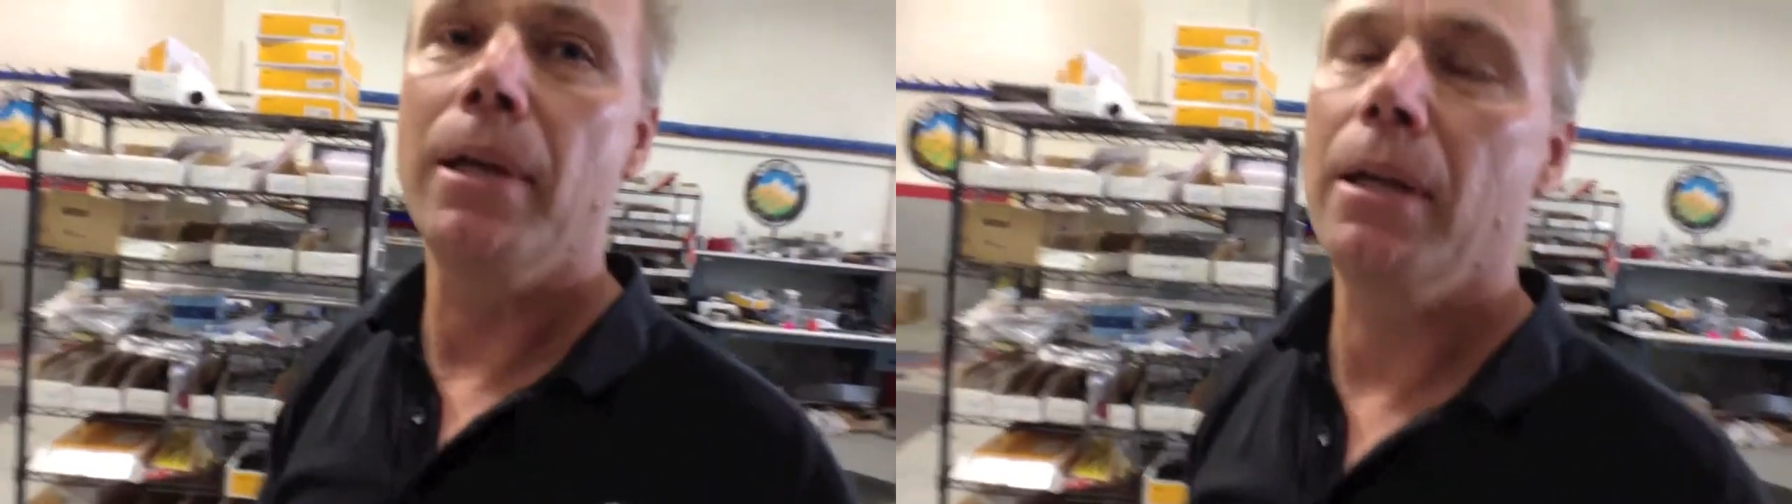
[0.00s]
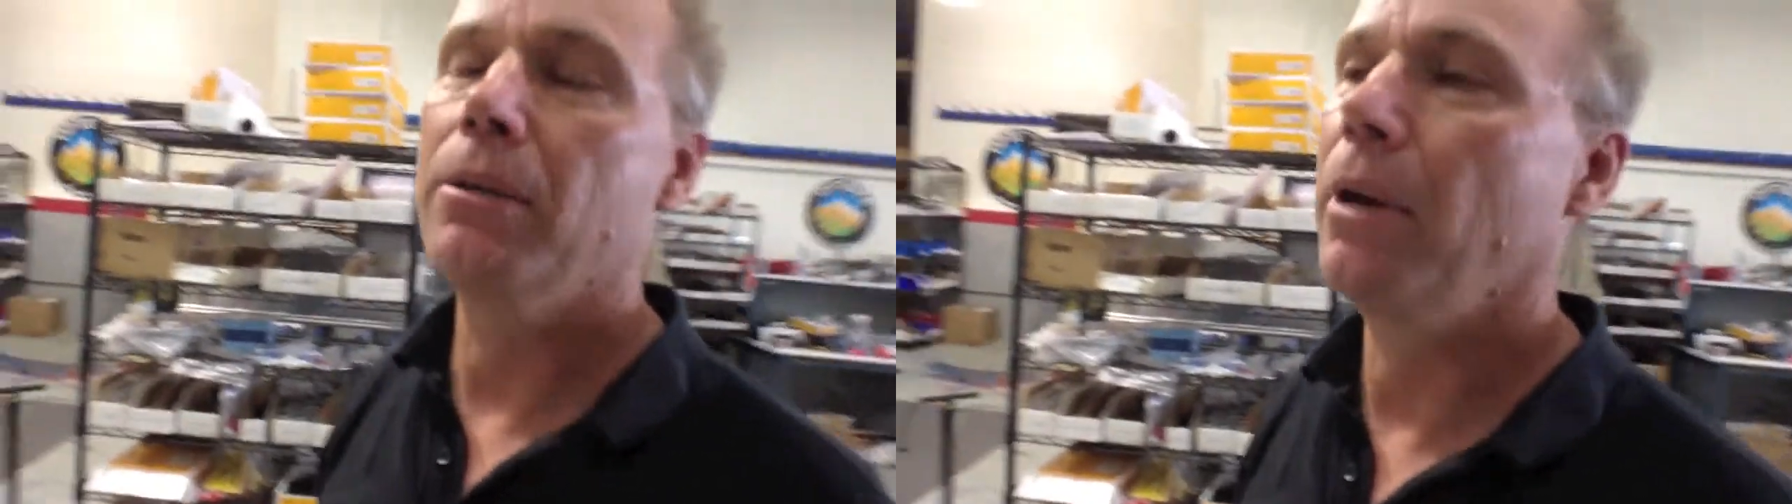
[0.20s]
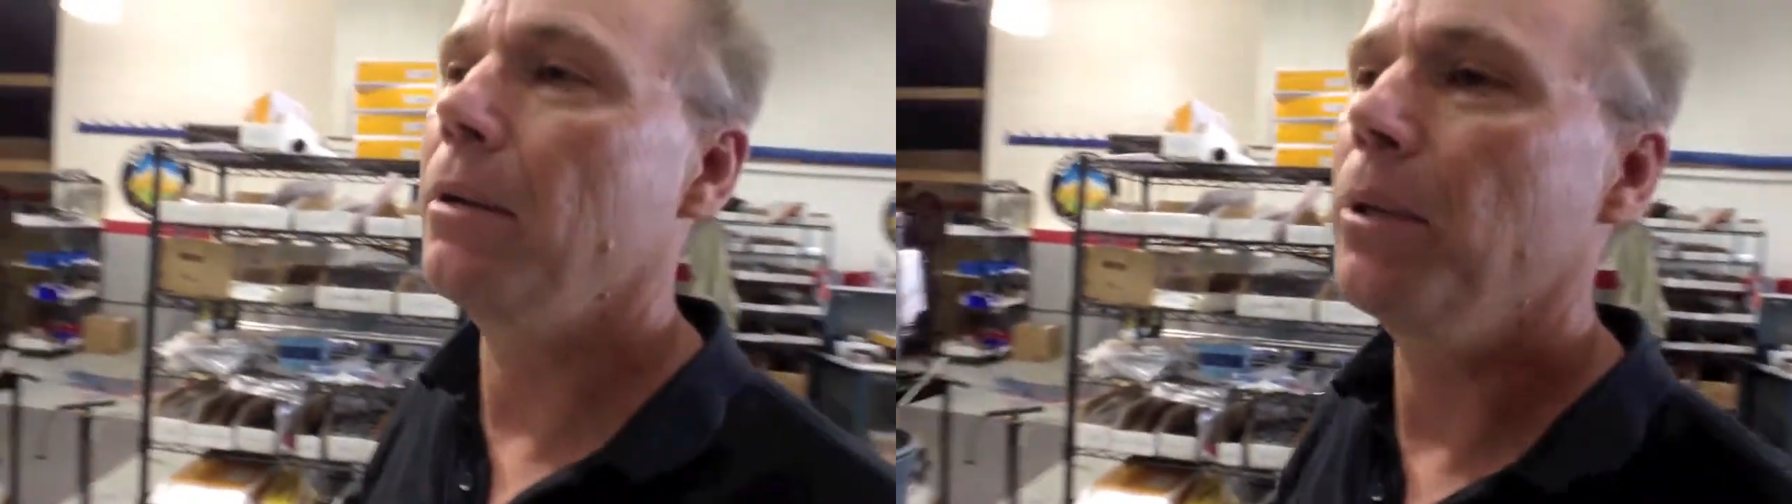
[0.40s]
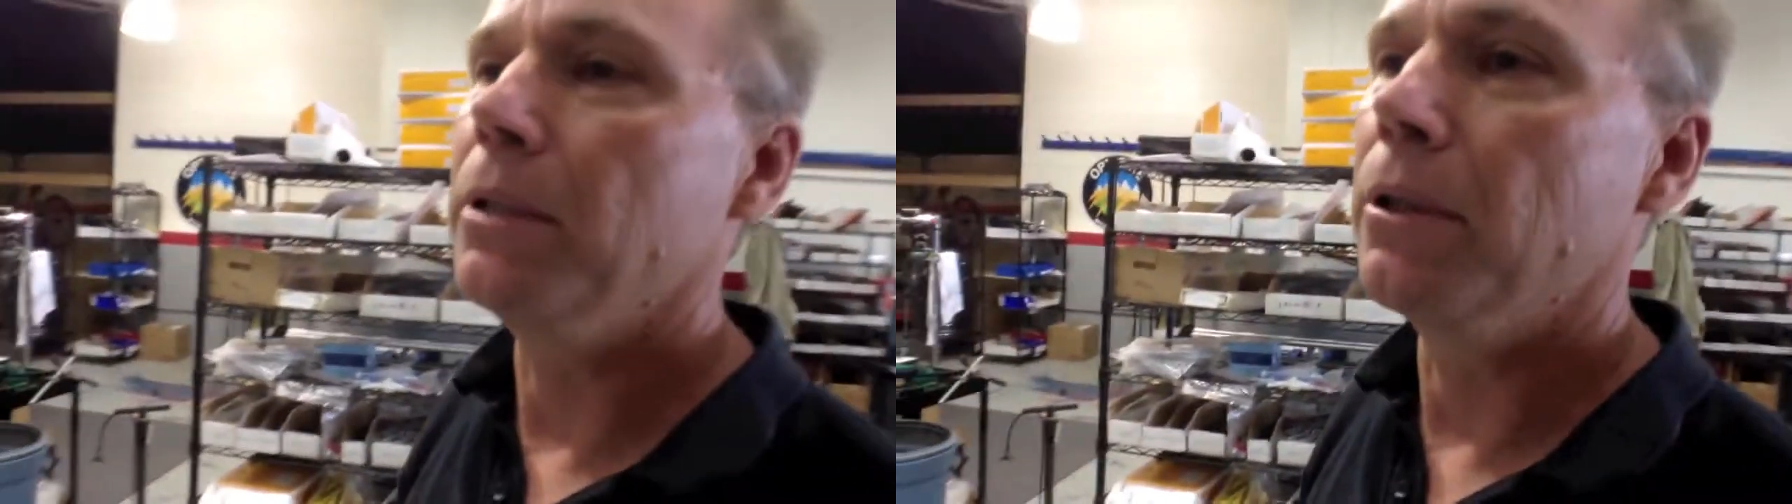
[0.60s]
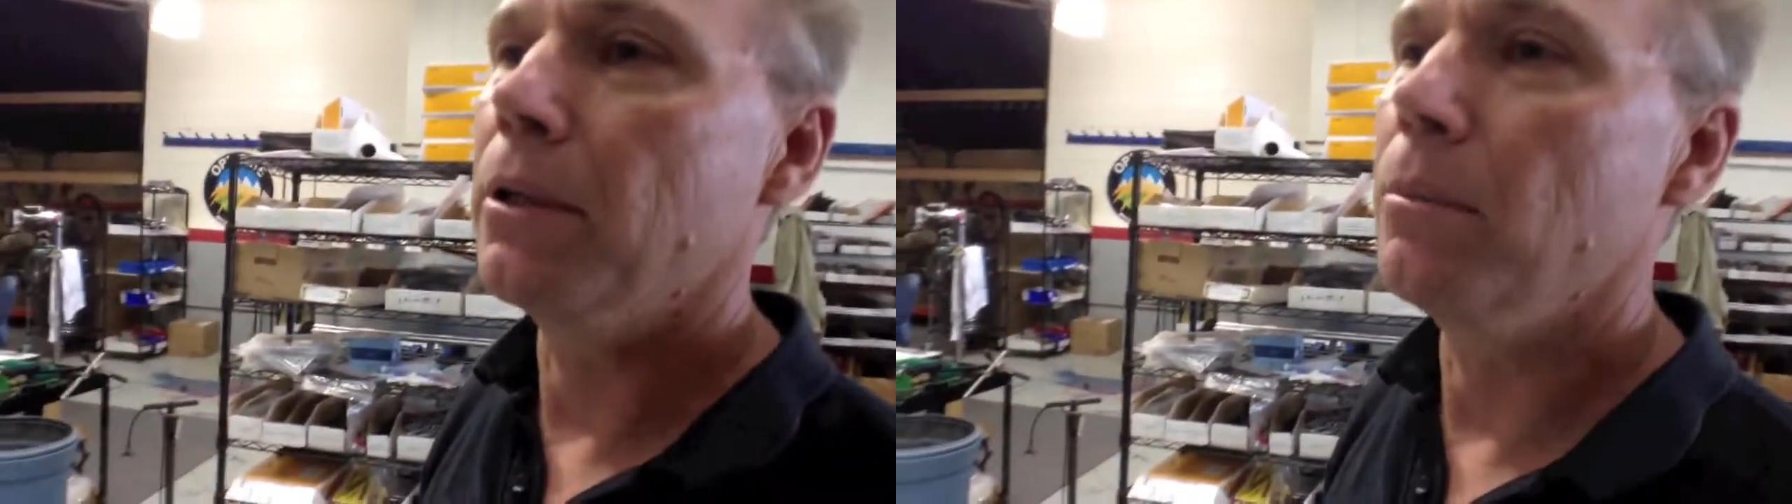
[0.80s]
And incredibly
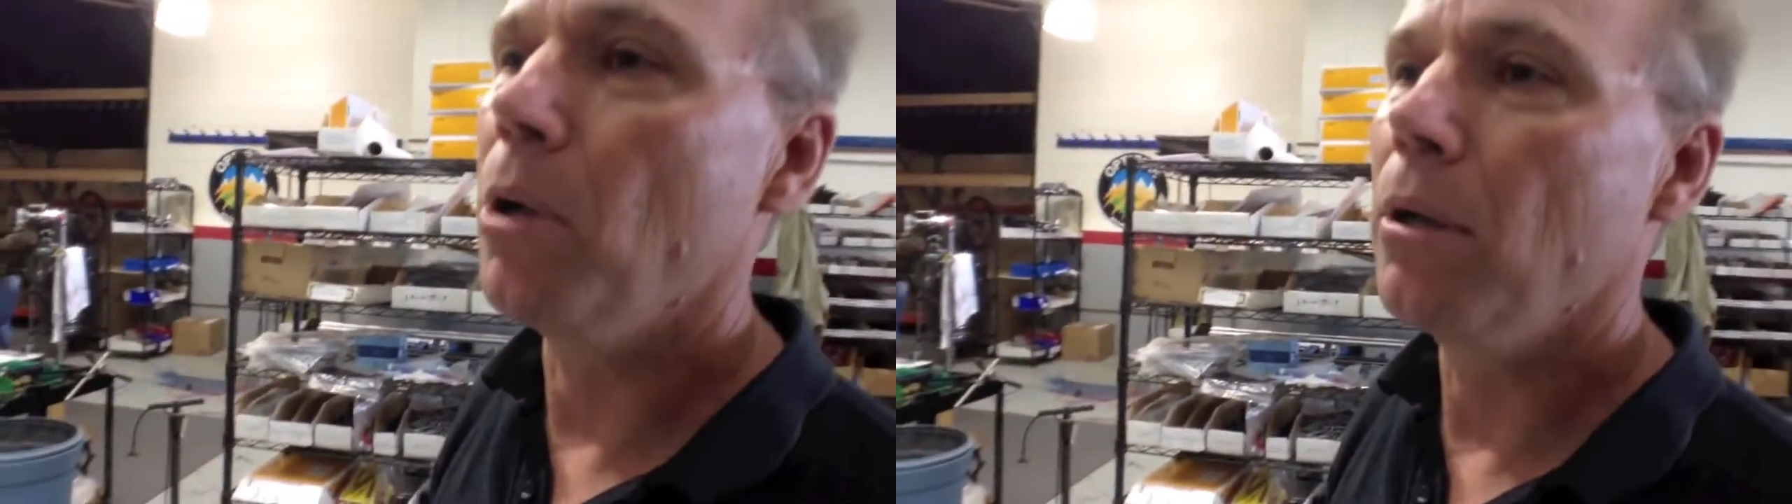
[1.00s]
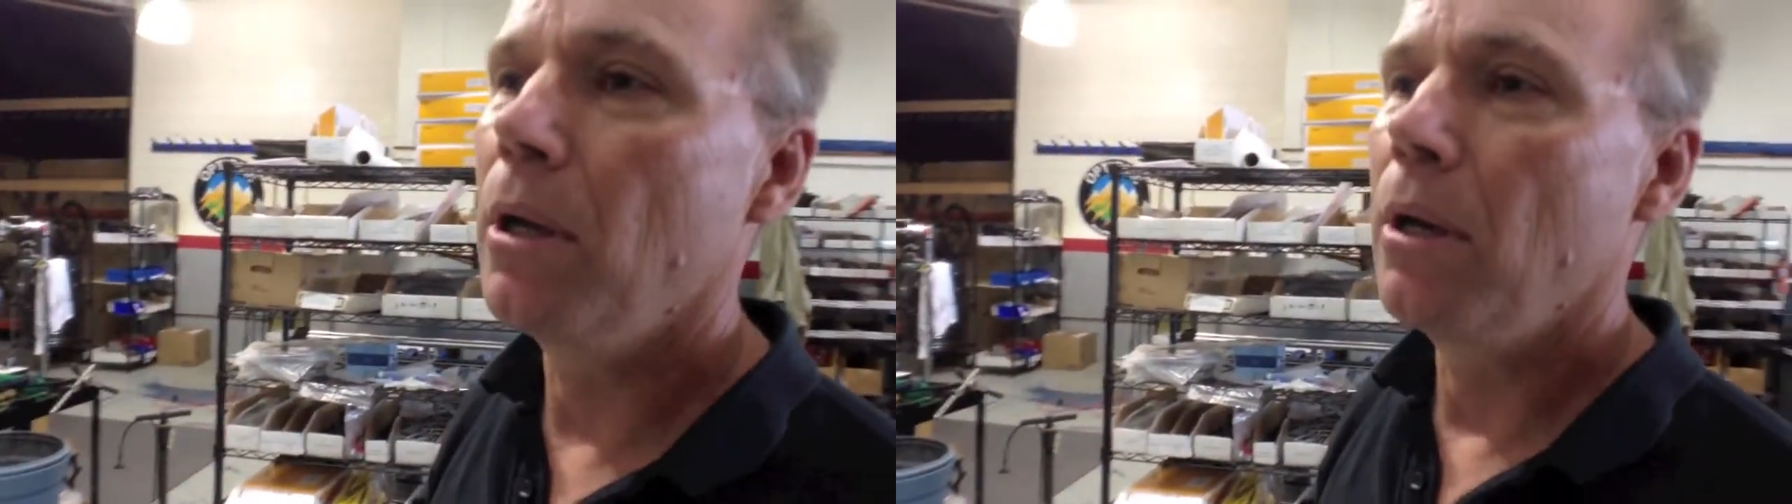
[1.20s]
durable.